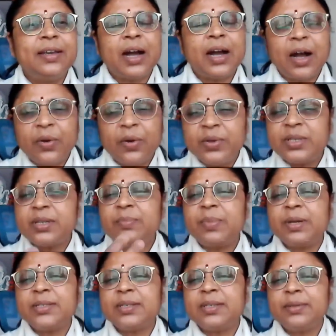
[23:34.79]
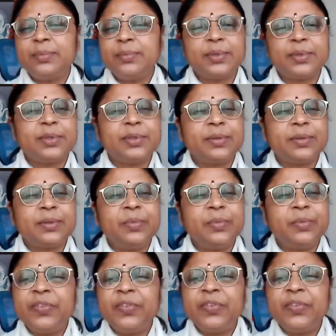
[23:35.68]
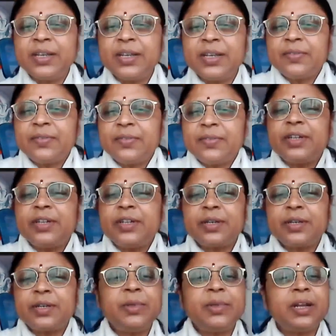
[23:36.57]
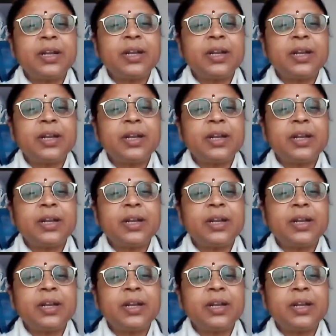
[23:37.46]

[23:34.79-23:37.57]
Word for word: How is it possible? Where is the worship then?